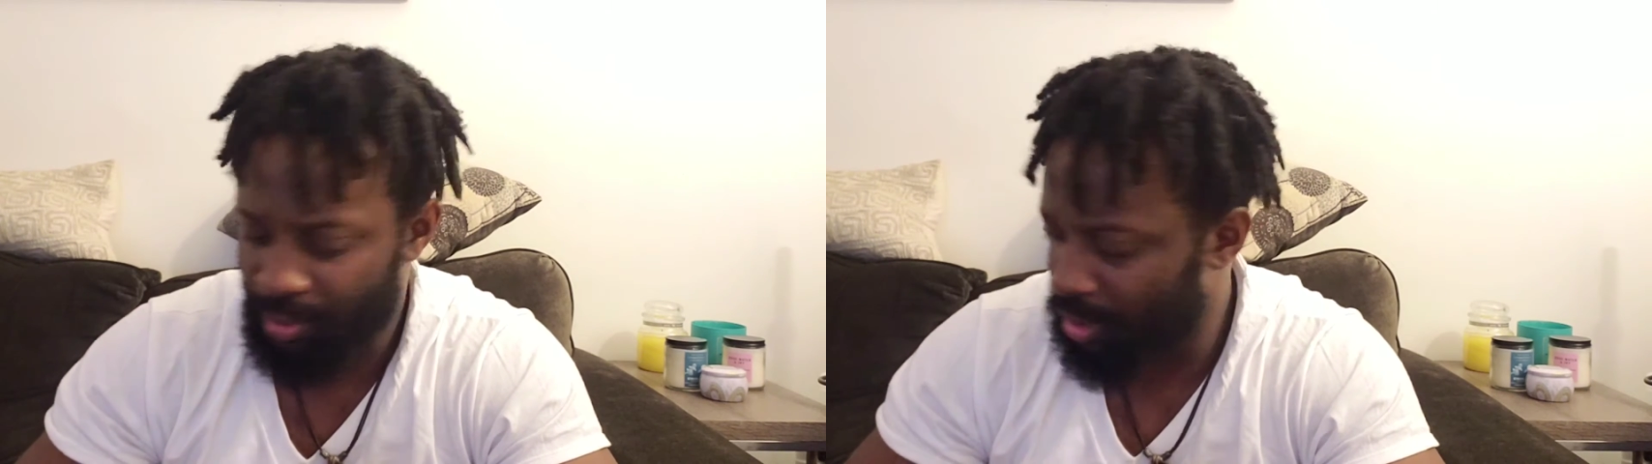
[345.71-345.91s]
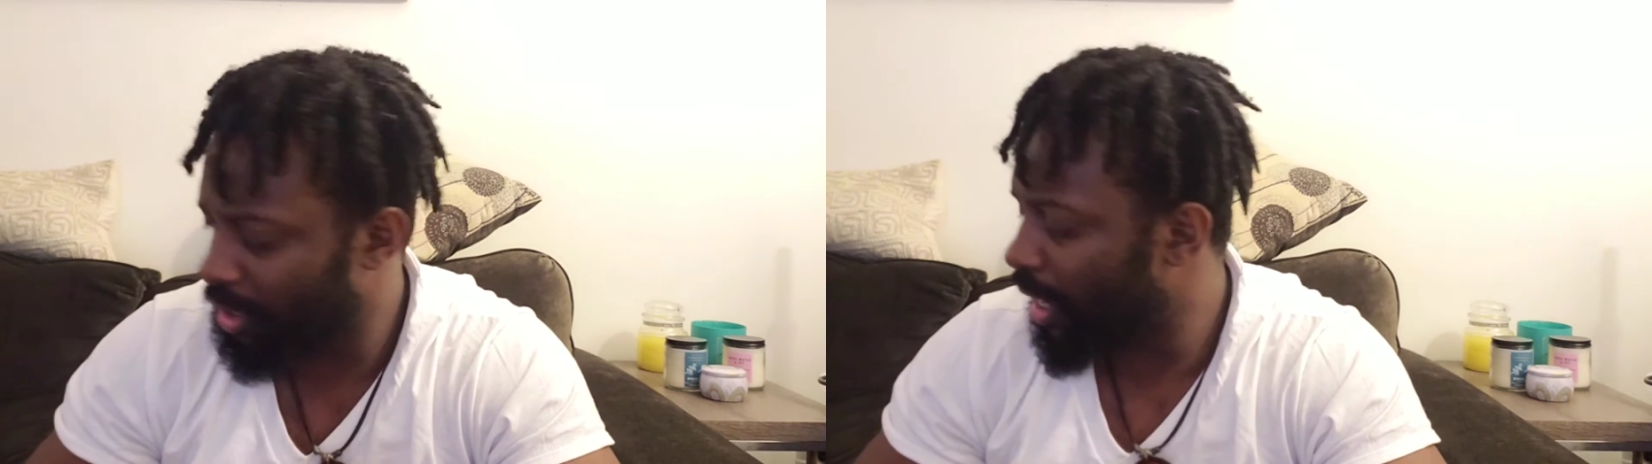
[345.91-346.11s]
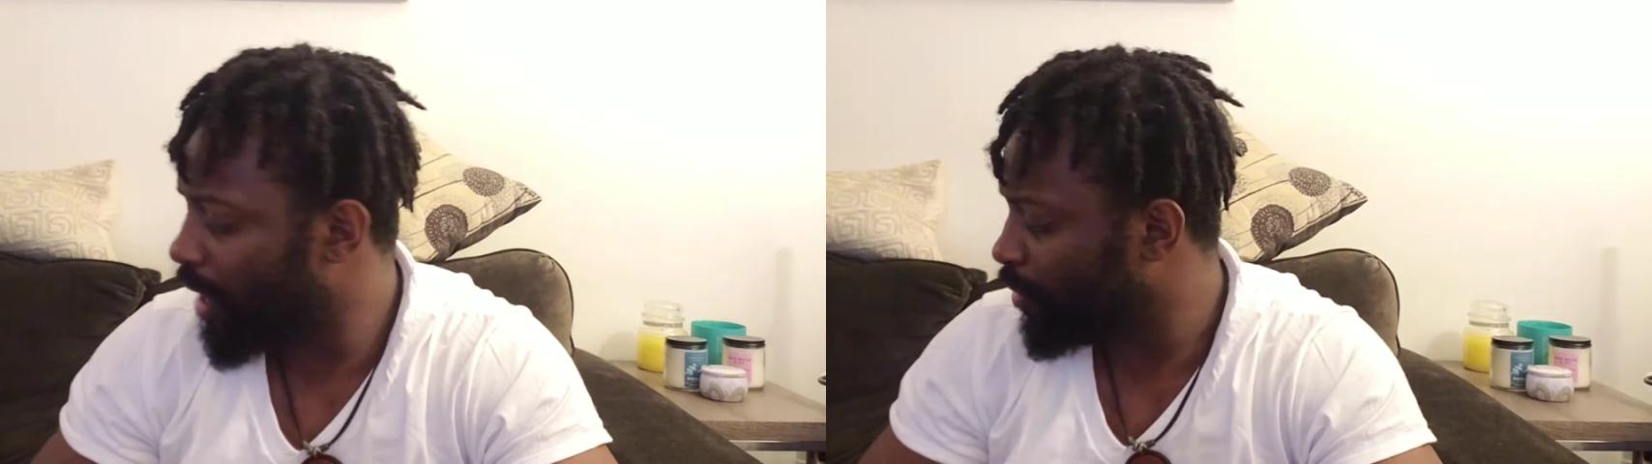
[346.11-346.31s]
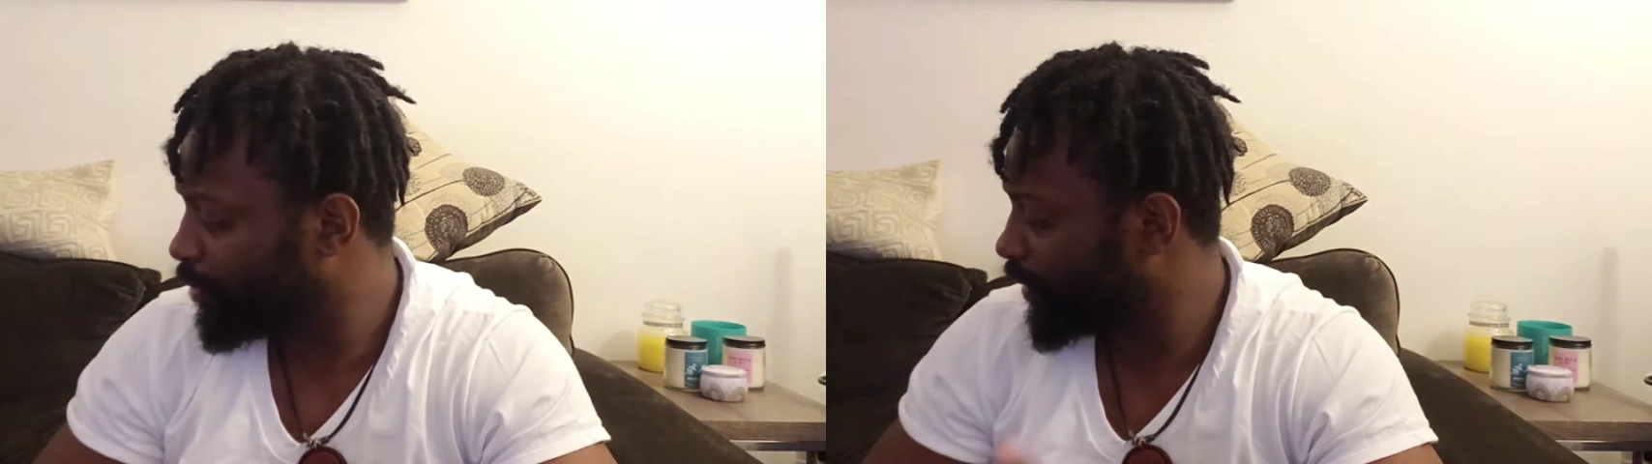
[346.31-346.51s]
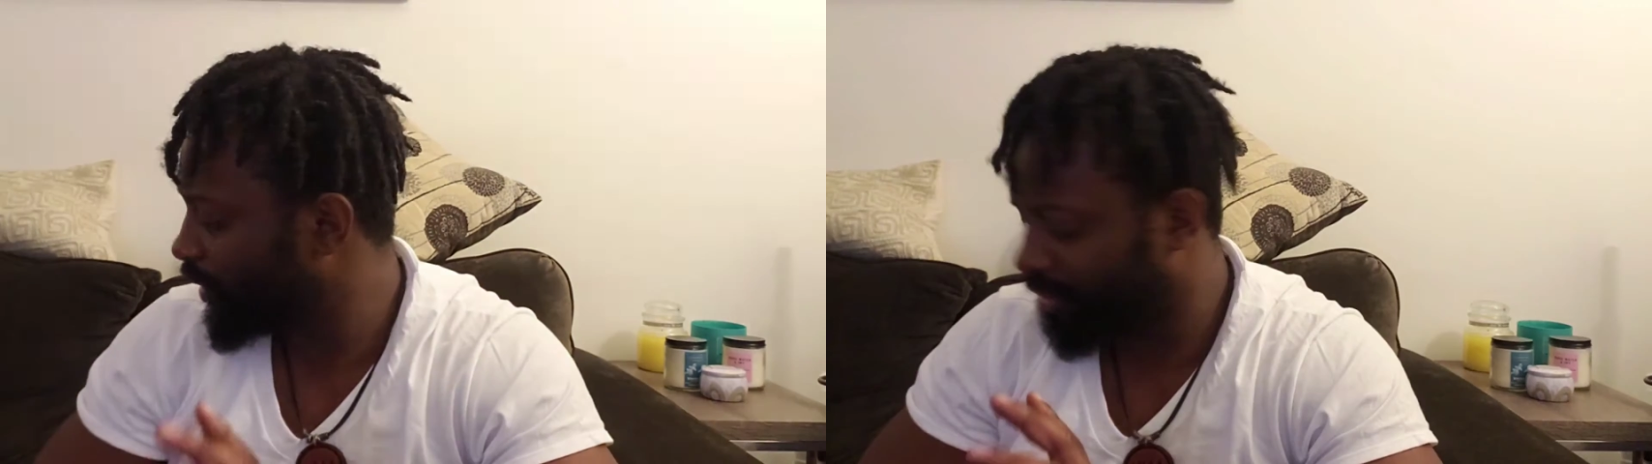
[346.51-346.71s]
It
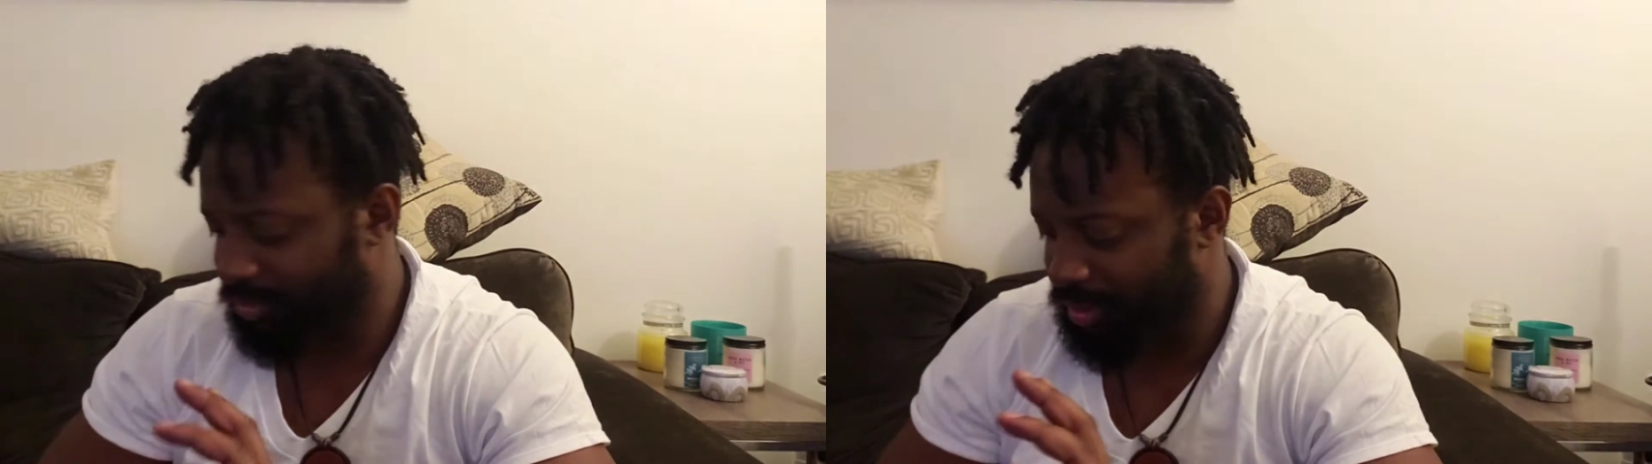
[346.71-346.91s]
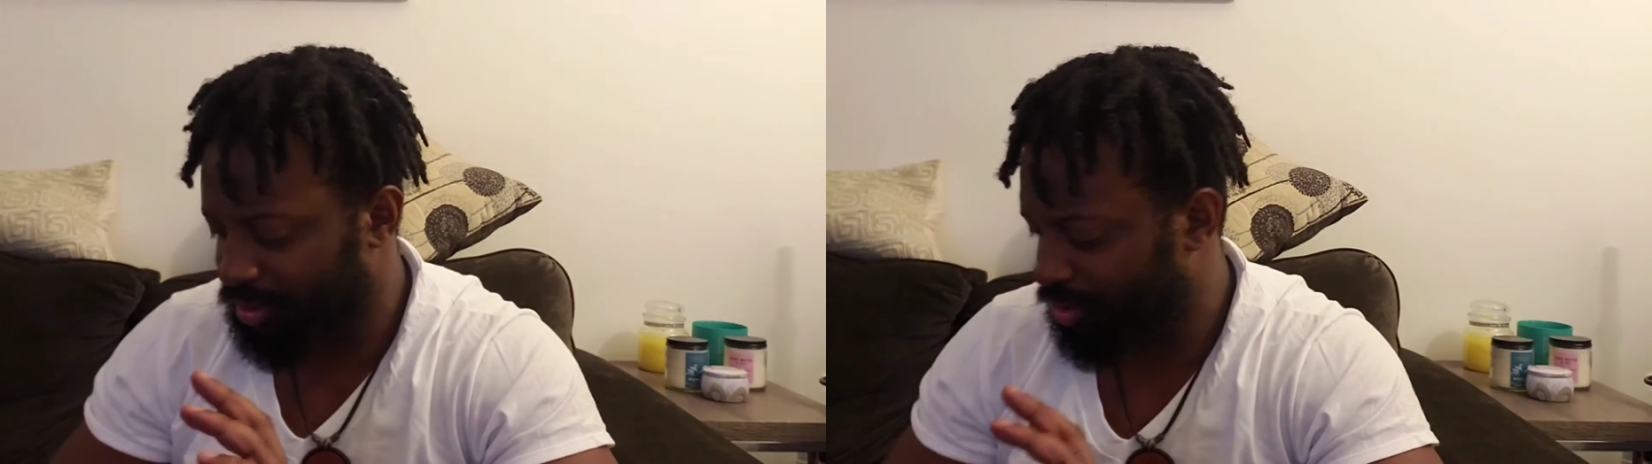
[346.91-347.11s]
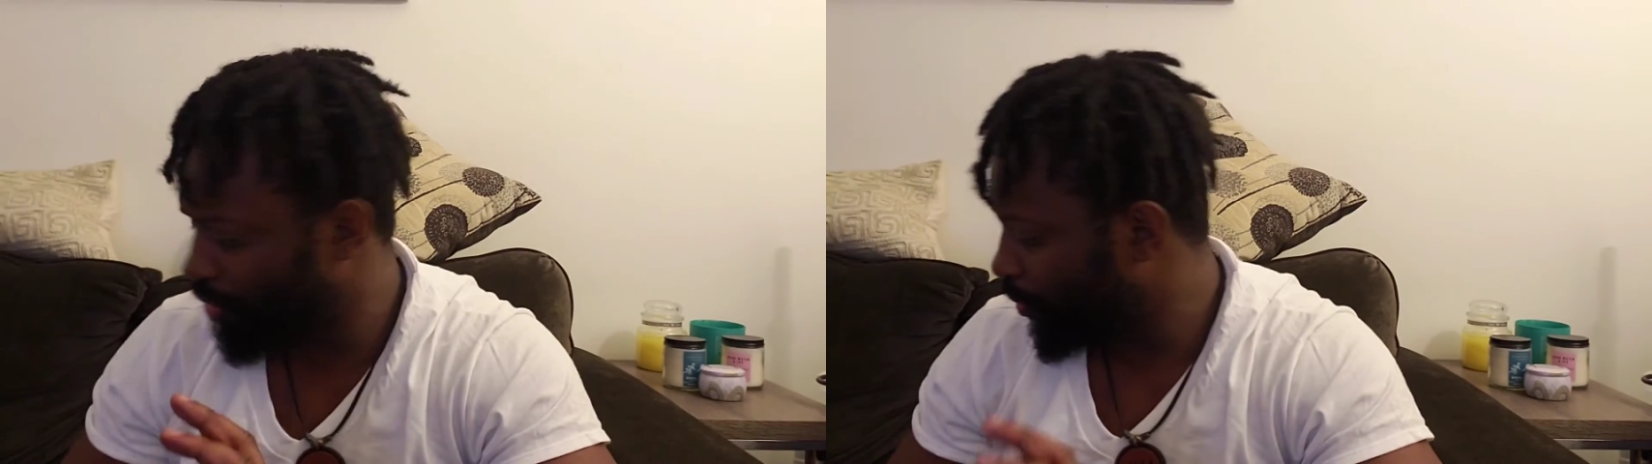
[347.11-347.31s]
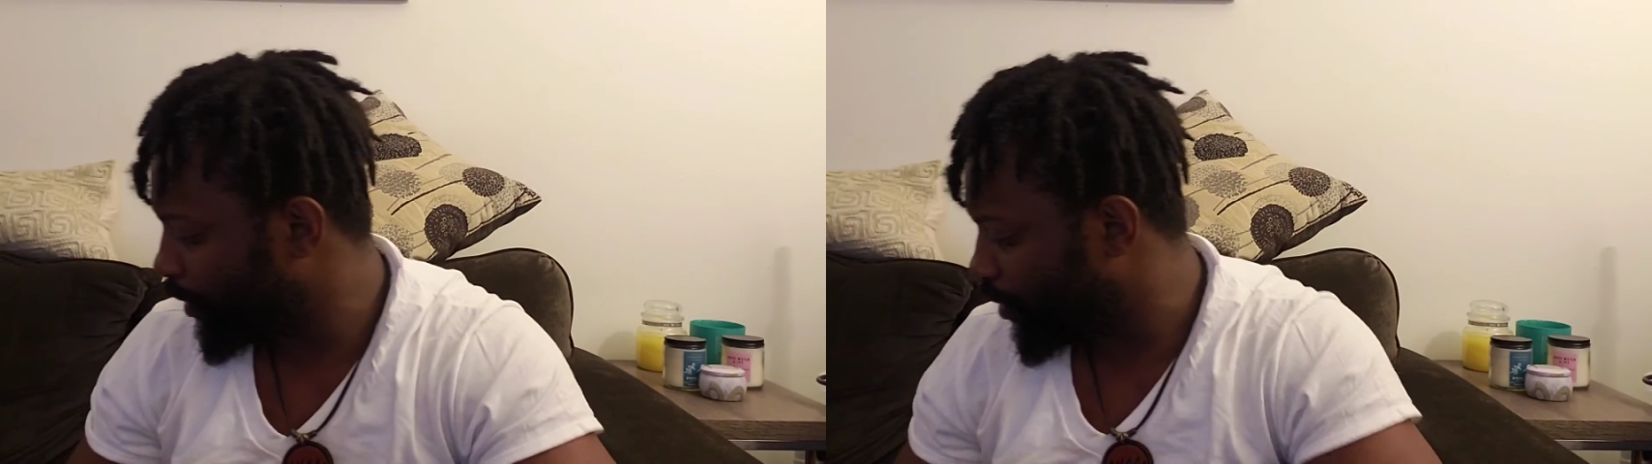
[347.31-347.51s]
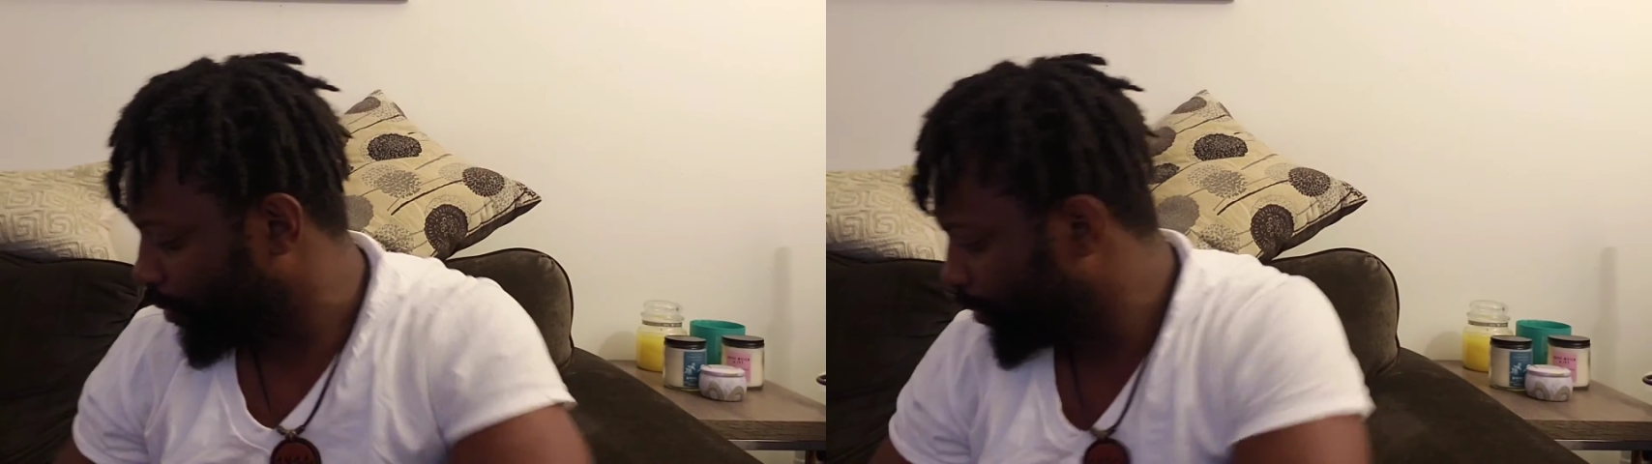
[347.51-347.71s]
helps. It's
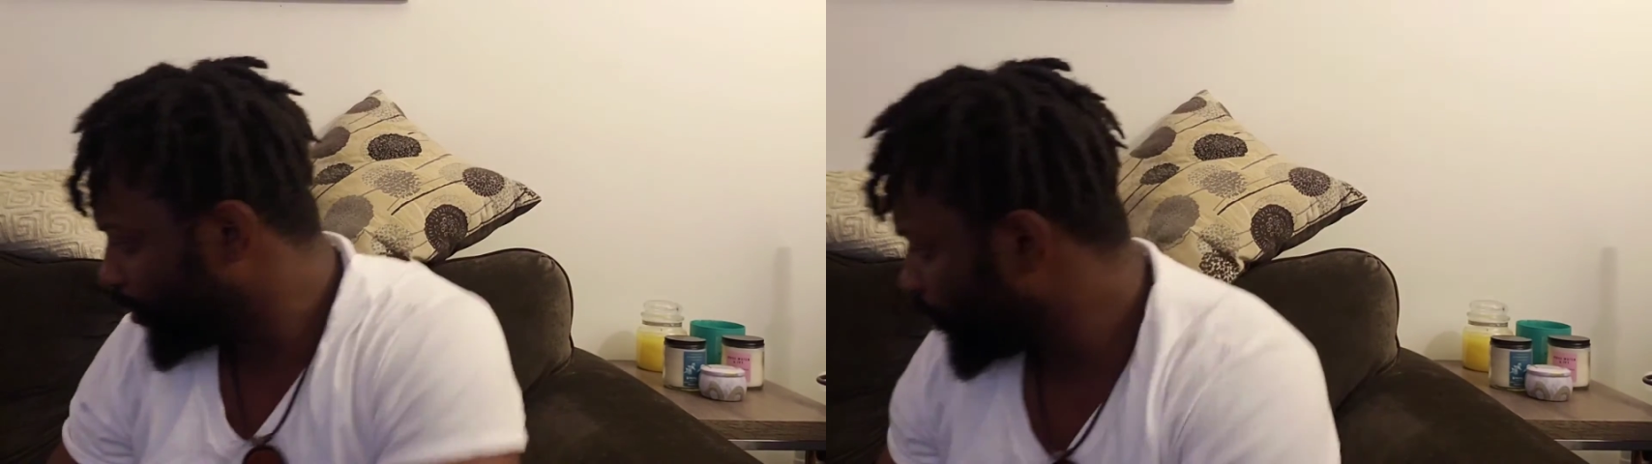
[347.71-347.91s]
super dope.